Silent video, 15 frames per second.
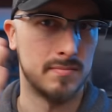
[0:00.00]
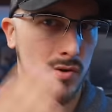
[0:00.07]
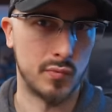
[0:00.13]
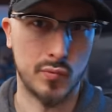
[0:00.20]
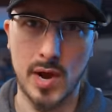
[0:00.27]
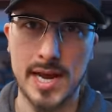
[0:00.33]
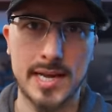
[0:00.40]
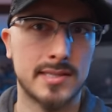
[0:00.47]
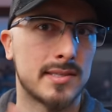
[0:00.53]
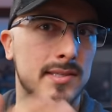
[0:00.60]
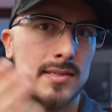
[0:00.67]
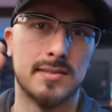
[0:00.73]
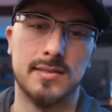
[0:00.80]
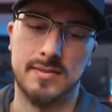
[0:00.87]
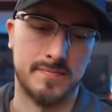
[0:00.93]

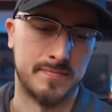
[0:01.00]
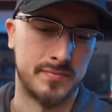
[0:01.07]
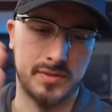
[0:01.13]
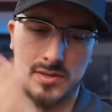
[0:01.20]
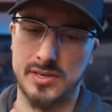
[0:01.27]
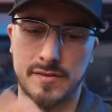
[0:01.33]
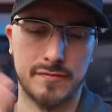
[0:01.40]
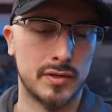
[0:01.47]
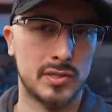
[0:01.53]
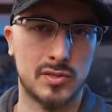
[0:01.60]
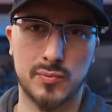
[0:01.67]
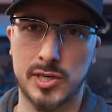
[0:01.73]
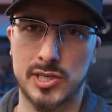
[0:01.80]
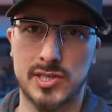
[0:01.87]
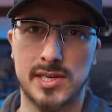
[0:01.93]
Rates, different
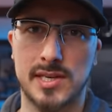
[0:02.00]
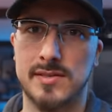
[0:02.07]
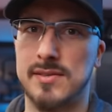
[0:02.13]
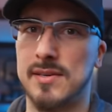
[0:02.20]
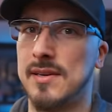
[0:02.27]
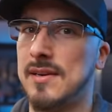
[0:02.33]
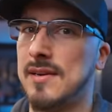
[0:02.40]
switches,